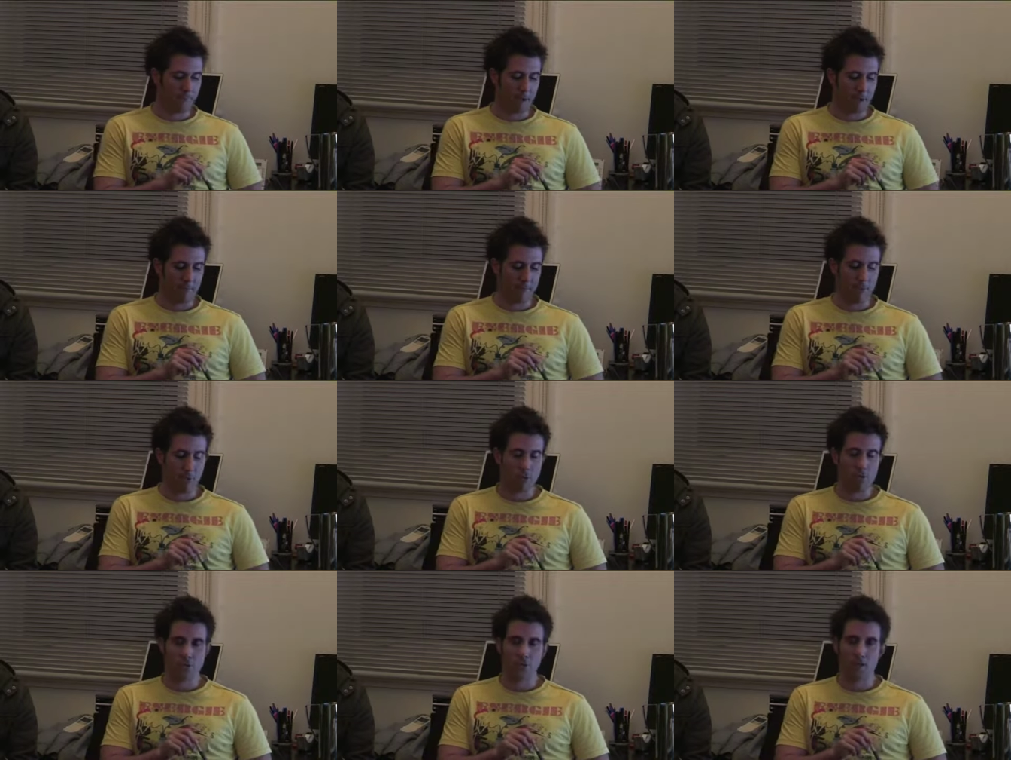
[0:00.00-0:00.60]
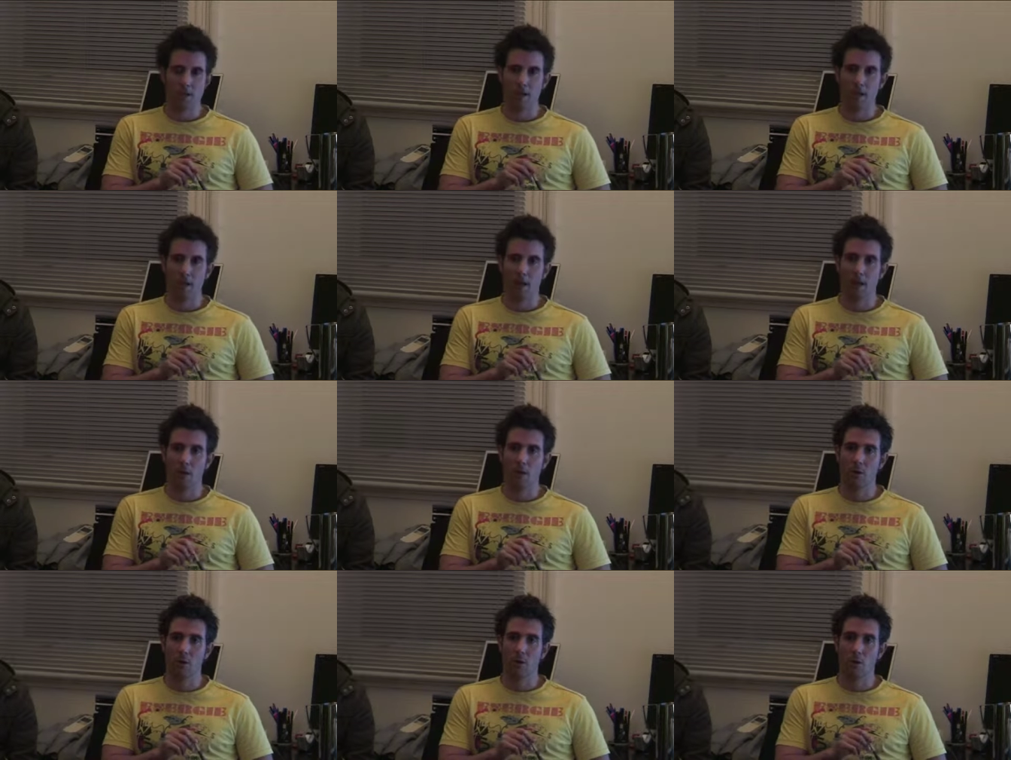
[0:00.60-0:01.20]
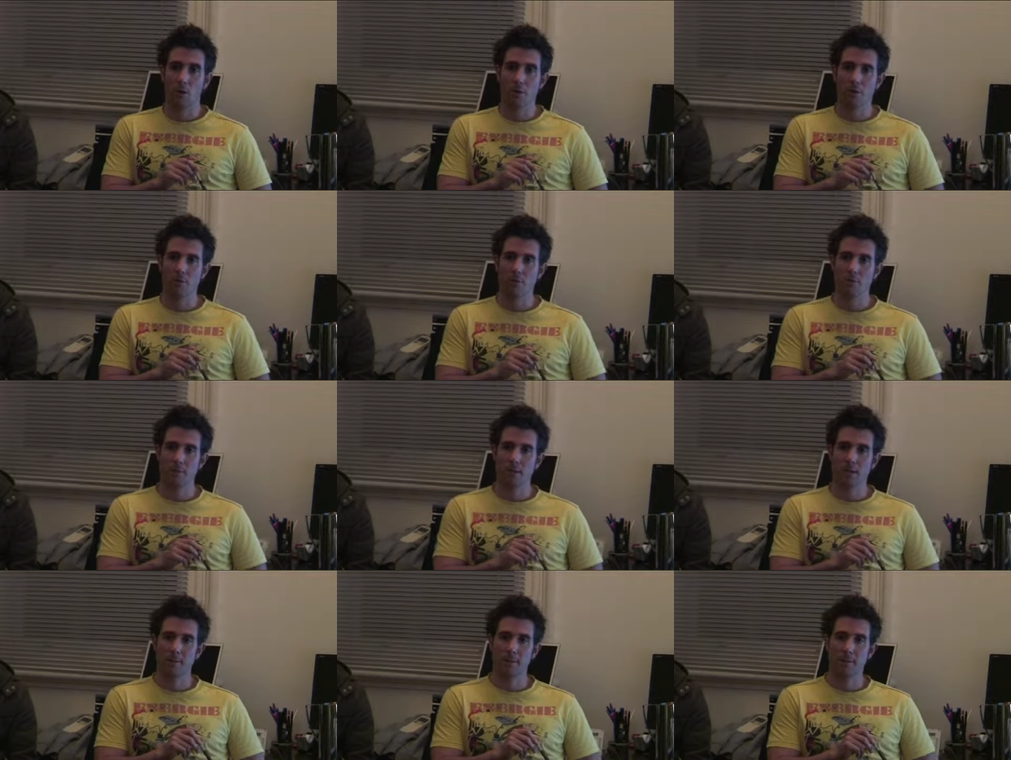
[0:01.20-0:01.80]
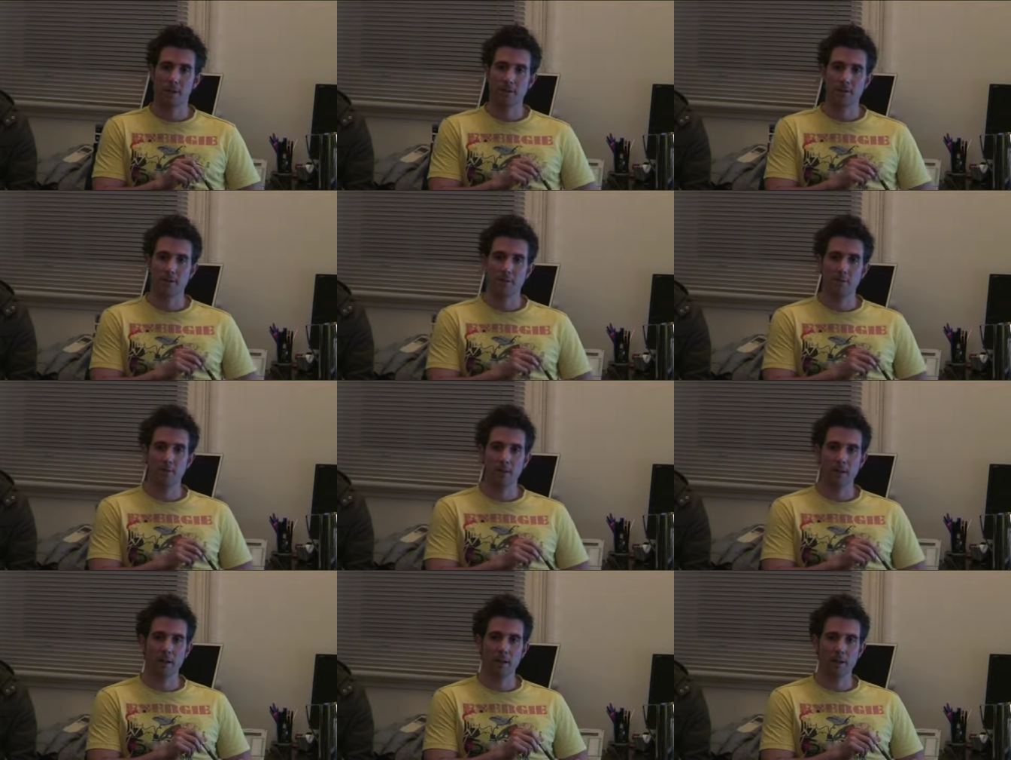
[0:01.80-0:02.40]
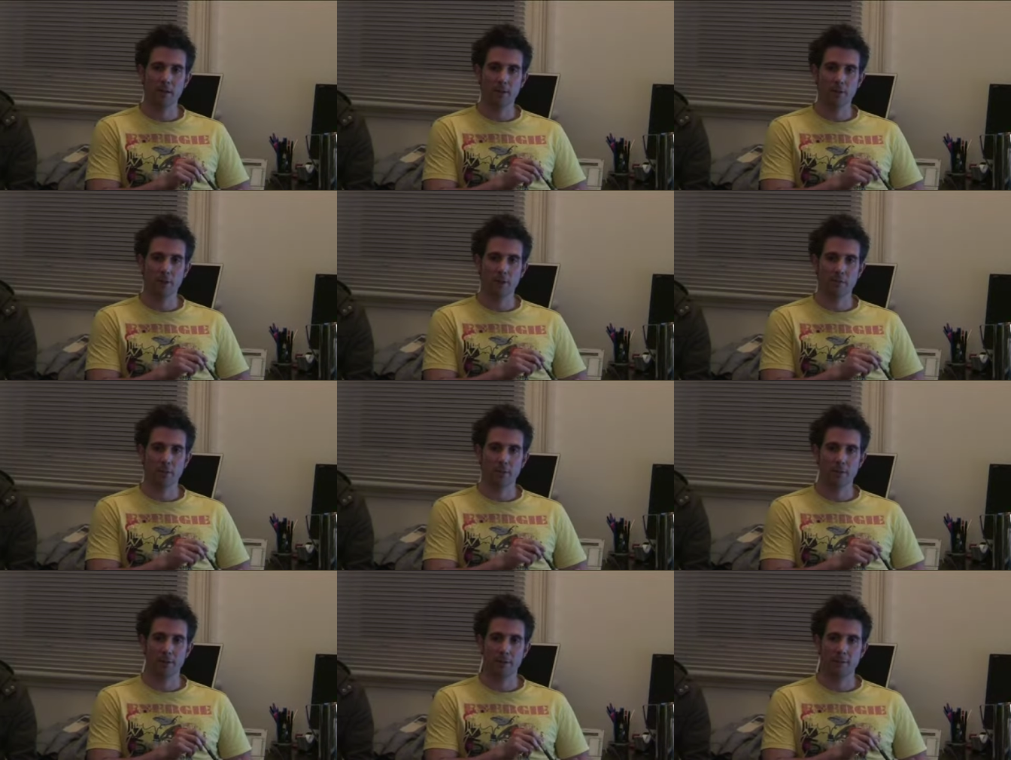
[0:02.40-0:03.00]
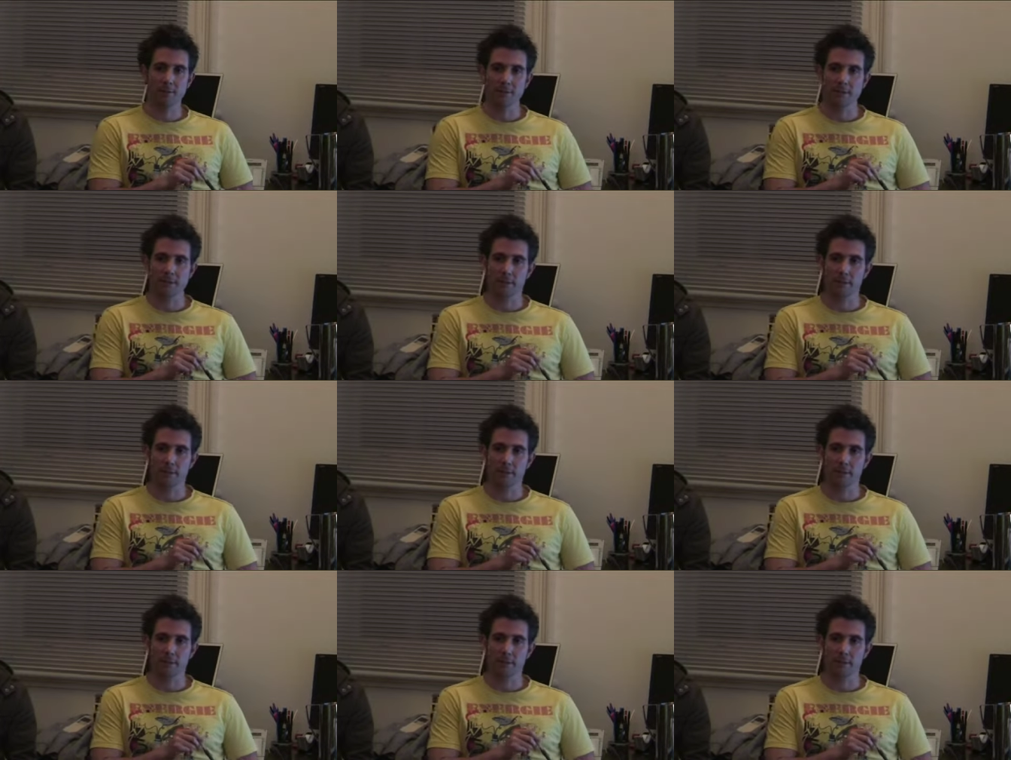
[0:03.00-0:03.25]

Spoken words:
Unfortunately, colour works with DPXs, but only at 24 frames a